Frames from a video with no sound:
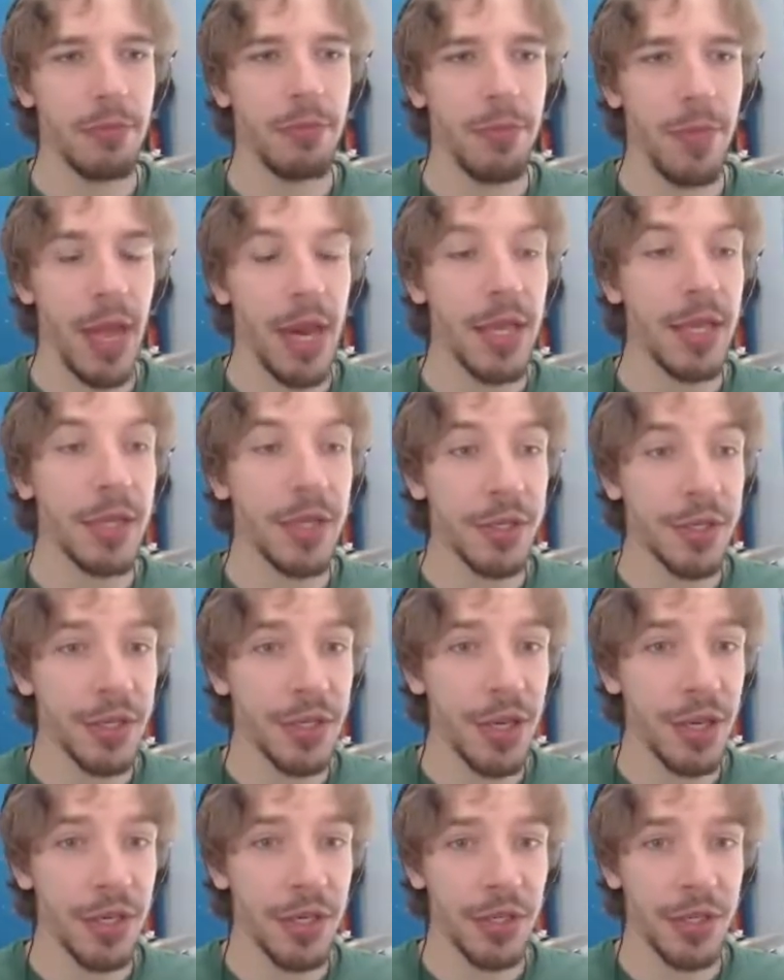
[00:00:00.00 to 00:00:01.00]
And it does
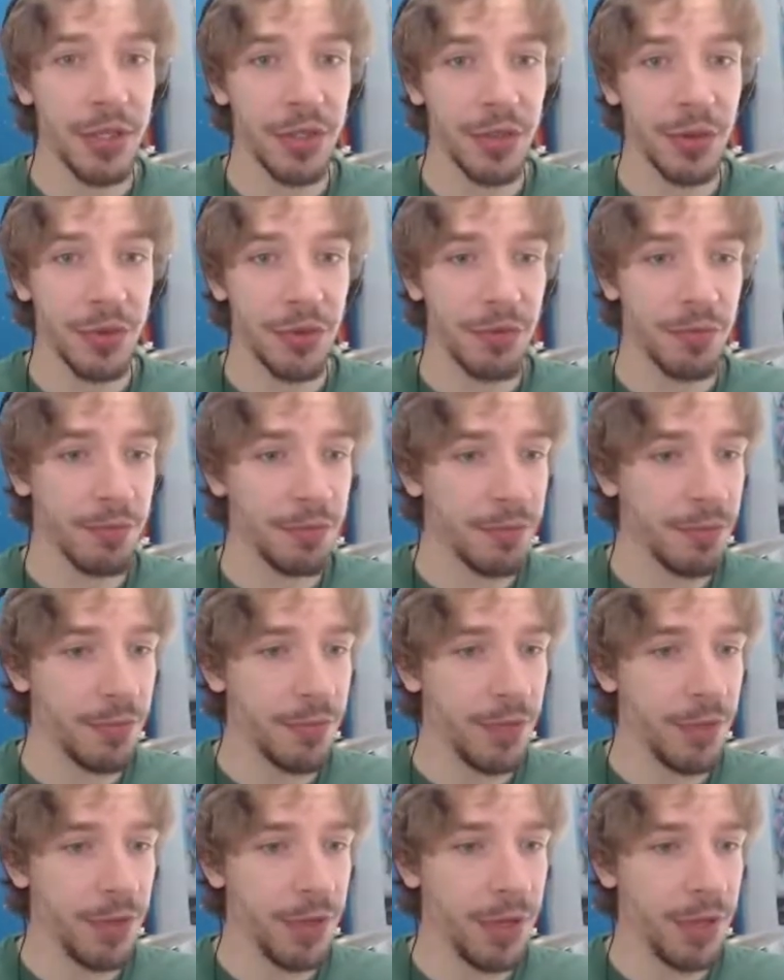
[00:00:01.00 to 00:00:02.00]
not
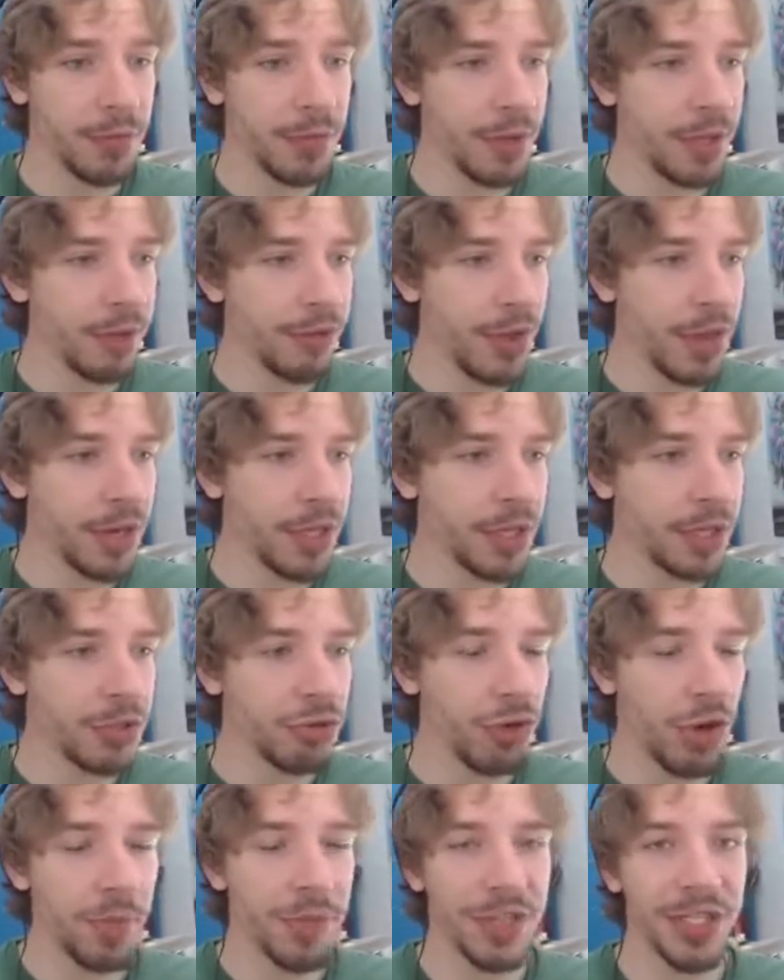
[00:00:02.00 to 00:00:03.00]
give any
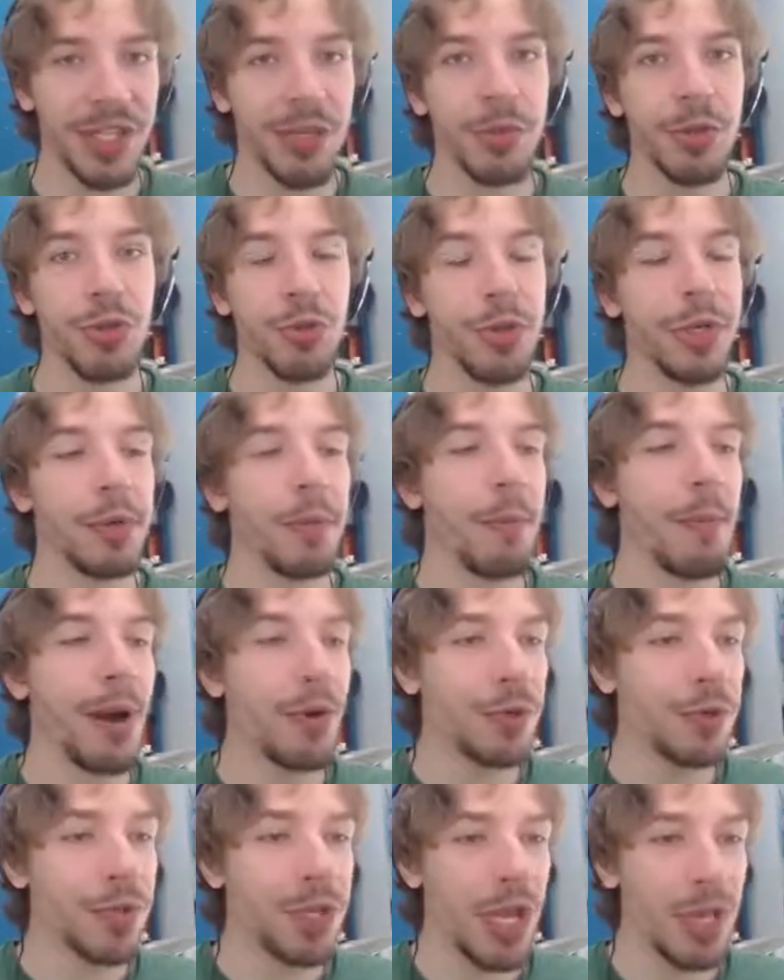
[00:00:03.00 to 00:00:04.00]
discrepancy between
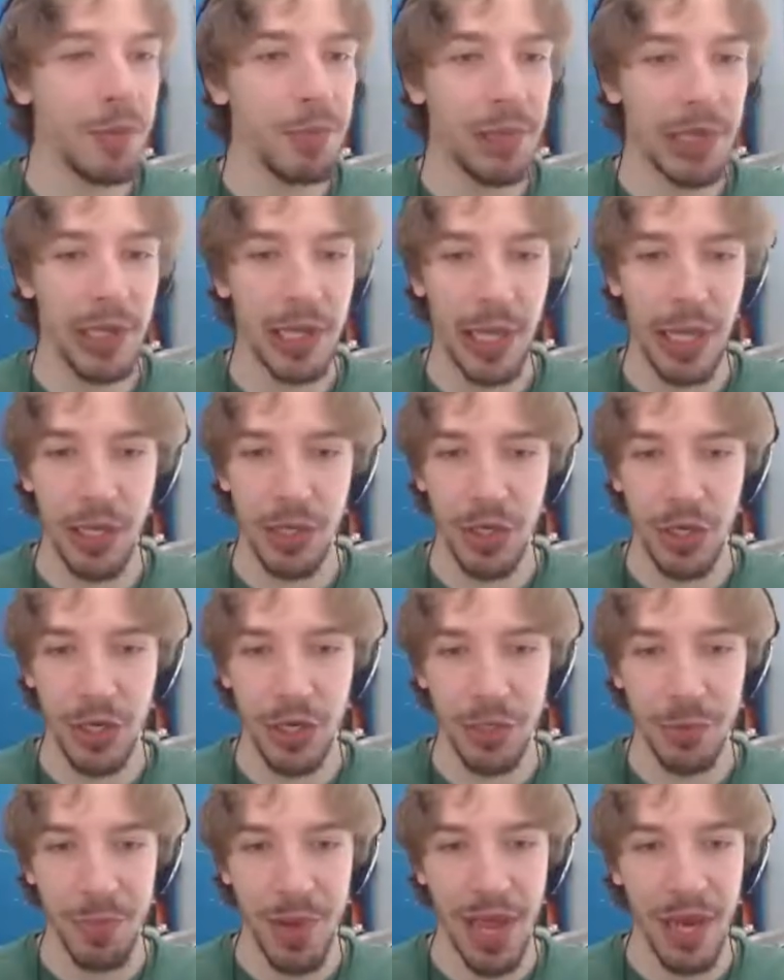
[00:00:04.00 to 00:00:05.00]
mouse gameplay and
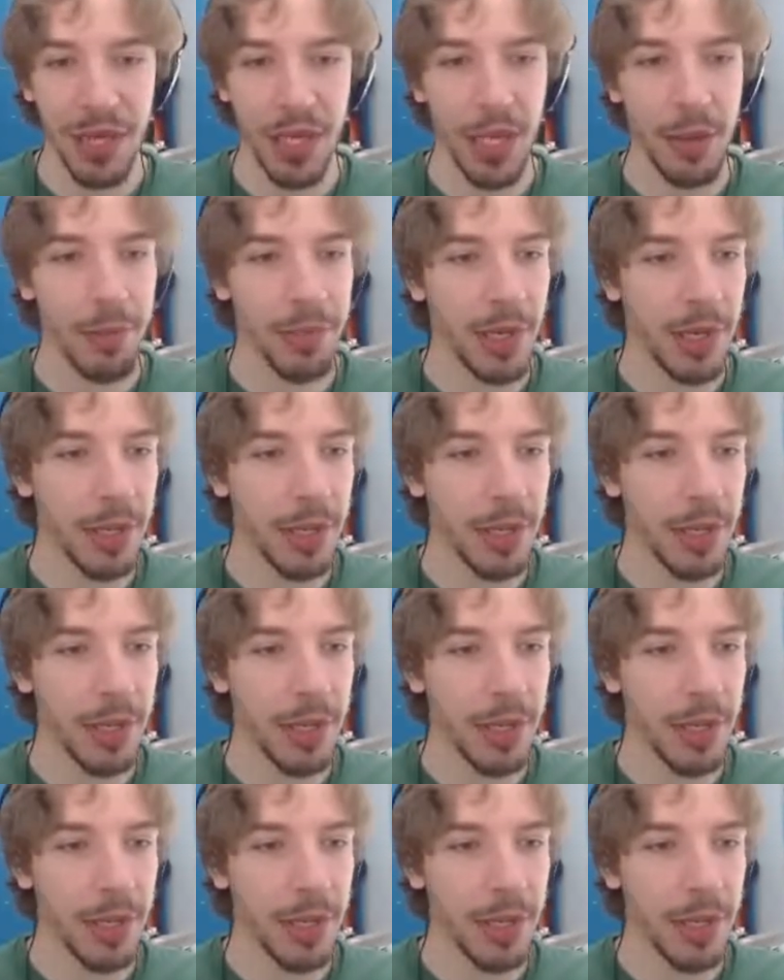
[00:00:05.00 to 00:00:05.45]
touchpad gameplay.